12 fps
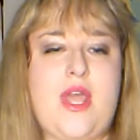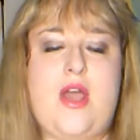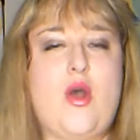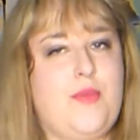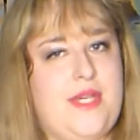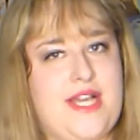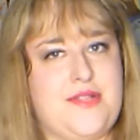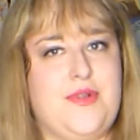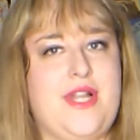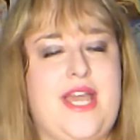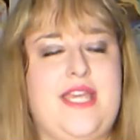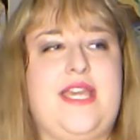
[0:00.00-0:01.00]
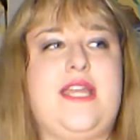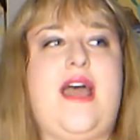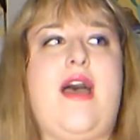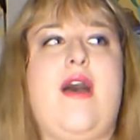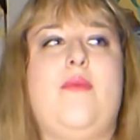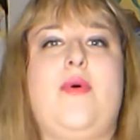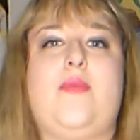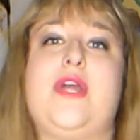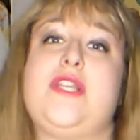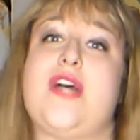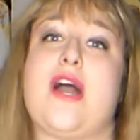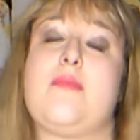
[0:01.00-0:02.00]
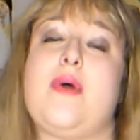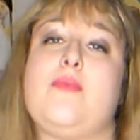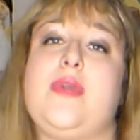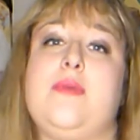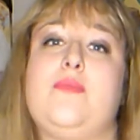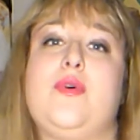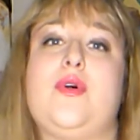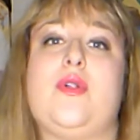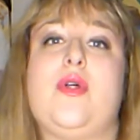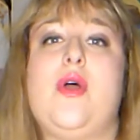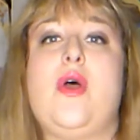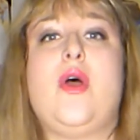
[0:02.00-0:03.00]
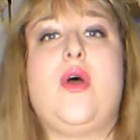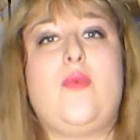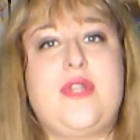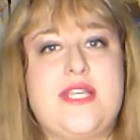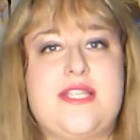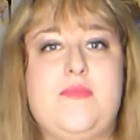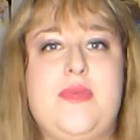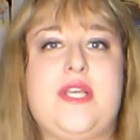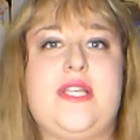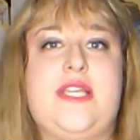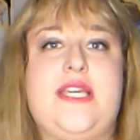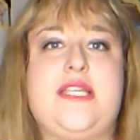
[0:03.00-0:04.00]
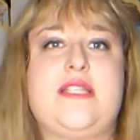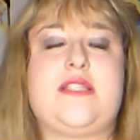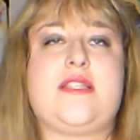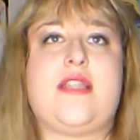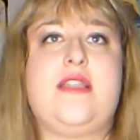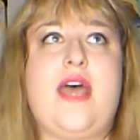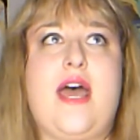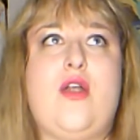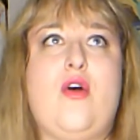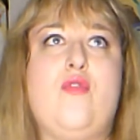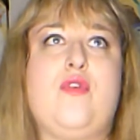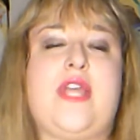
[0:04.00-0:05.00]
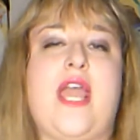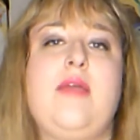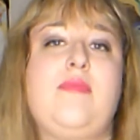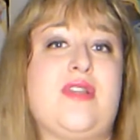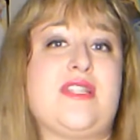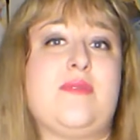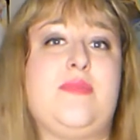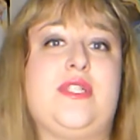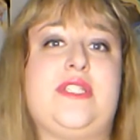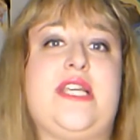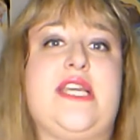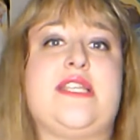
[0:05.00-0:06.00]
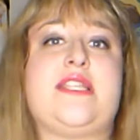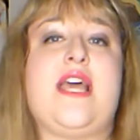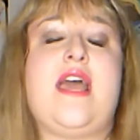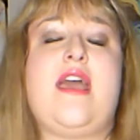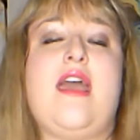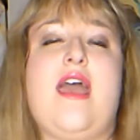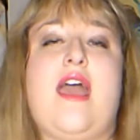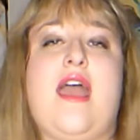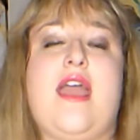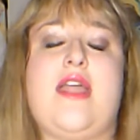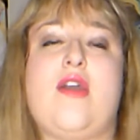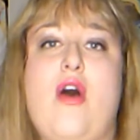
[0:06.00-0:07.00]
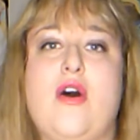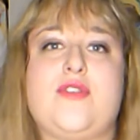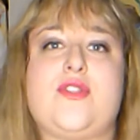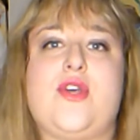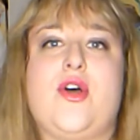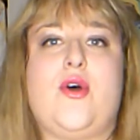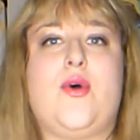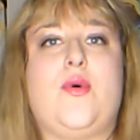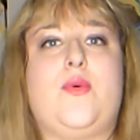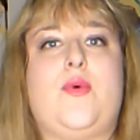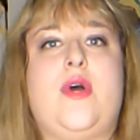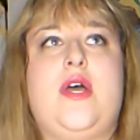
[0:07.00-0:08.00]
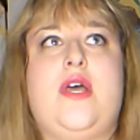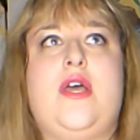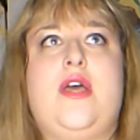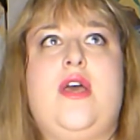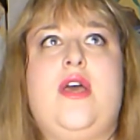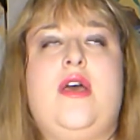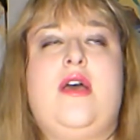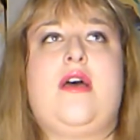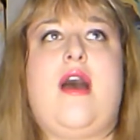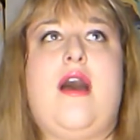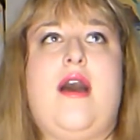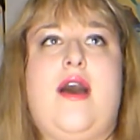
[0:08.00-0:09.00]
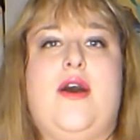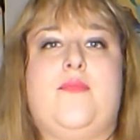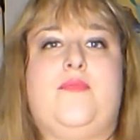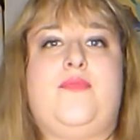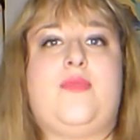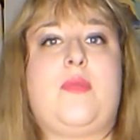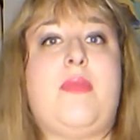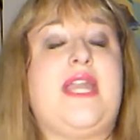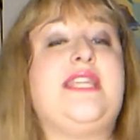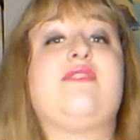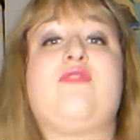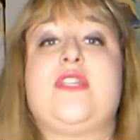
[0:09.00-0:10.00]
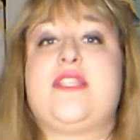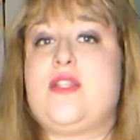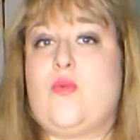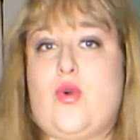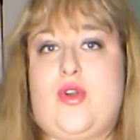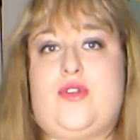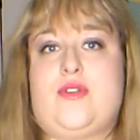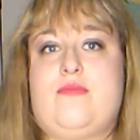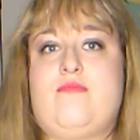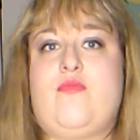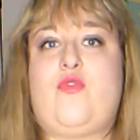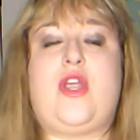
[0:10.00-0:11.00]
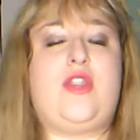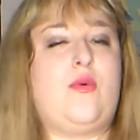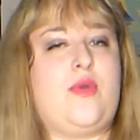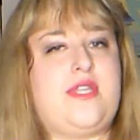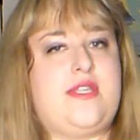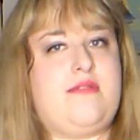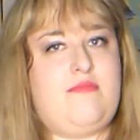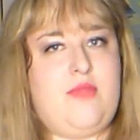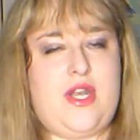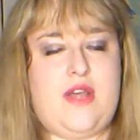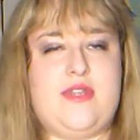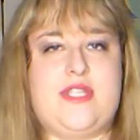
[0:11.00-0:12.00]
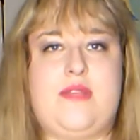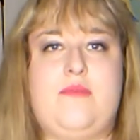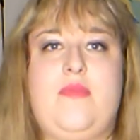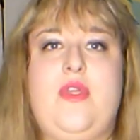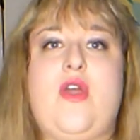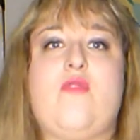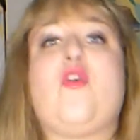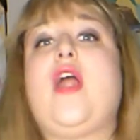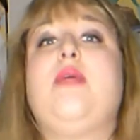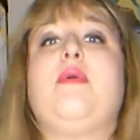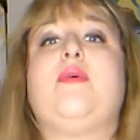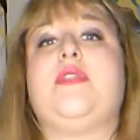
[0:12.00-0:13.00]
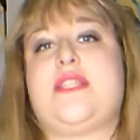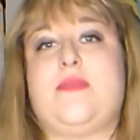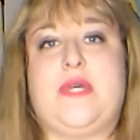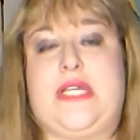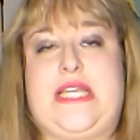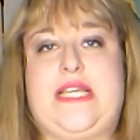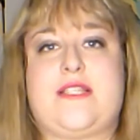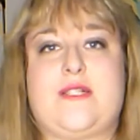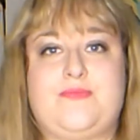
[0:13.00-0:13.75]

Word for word: I hope you guys will like it. Um, we're going to talk about people with disabilities that overcame the disabilities and also um, made a difference in the world for either with you know, dis- you know, for anybody with disabilities.